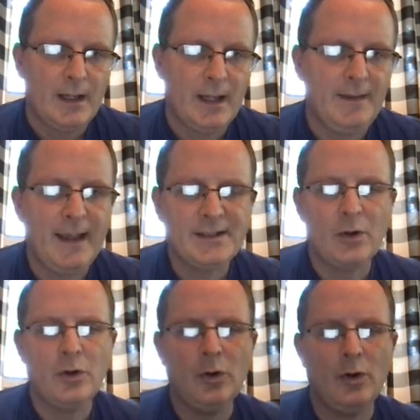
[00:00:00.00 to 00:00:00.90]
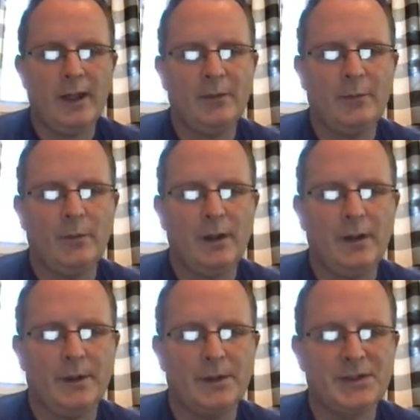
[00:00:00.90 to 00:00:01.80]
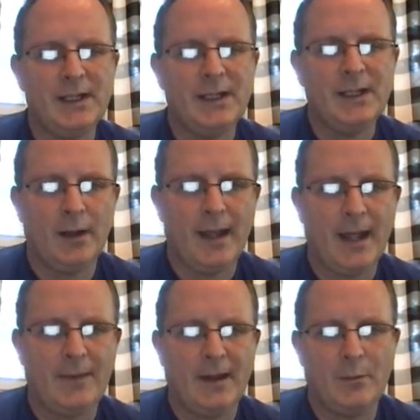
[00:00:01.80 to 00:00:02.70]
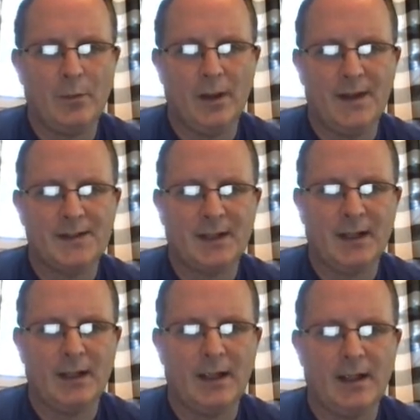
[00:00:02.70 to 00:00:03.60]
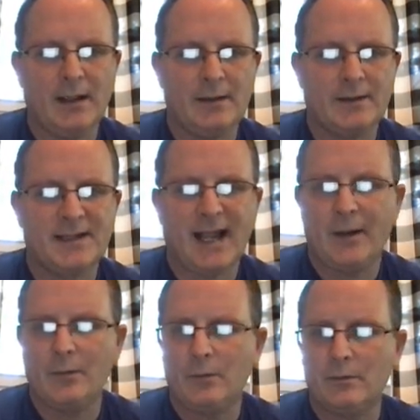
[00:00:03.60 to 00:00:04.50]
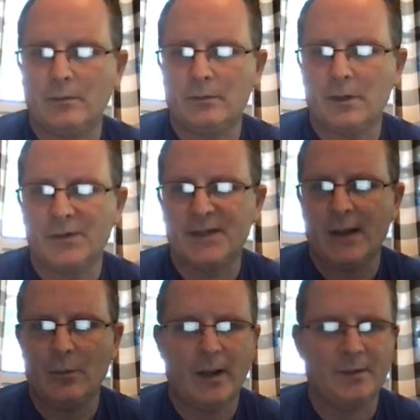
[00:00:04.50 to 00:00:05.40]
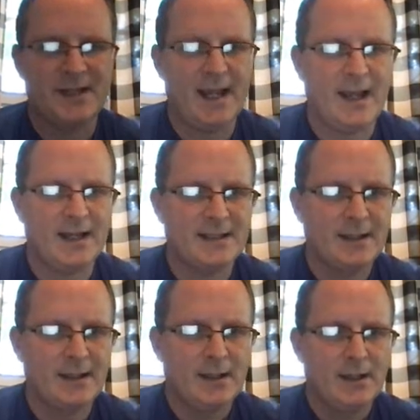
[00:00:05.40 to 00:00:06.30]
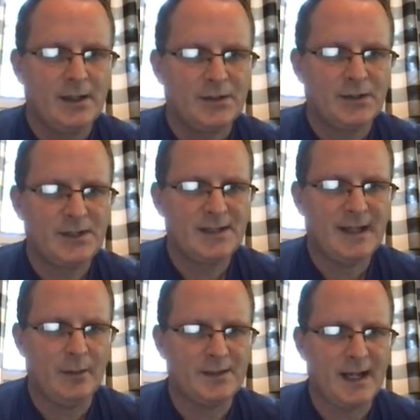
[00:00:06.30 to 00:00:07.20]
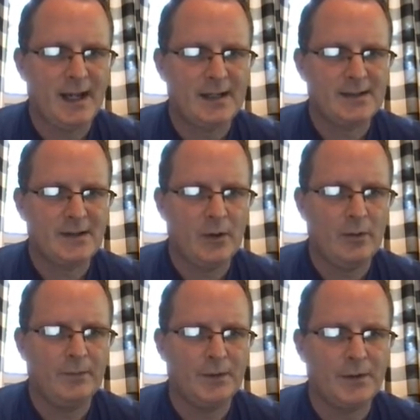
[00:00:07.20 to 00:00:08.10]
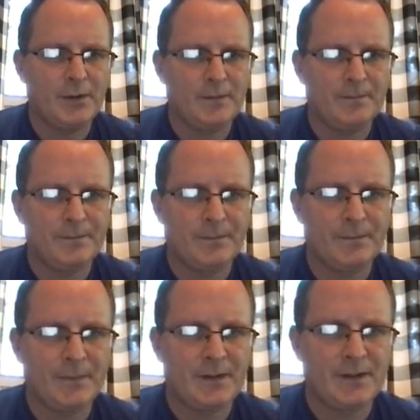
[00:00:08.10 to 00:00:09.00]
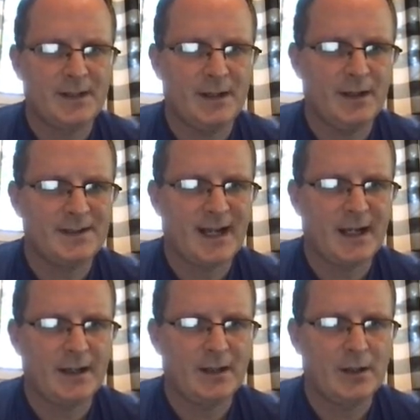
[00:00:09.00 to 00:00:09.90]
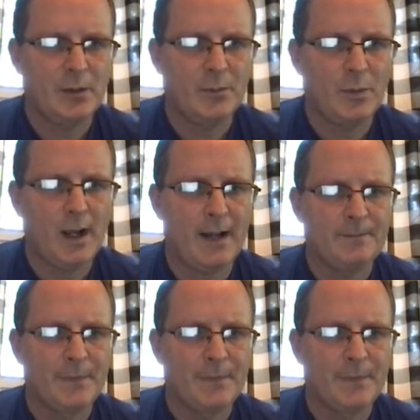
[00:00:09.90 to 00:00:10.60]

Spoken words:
And that's all cool. And what she called that then was sine cosine y was x. So she said it was x over sine cubed y.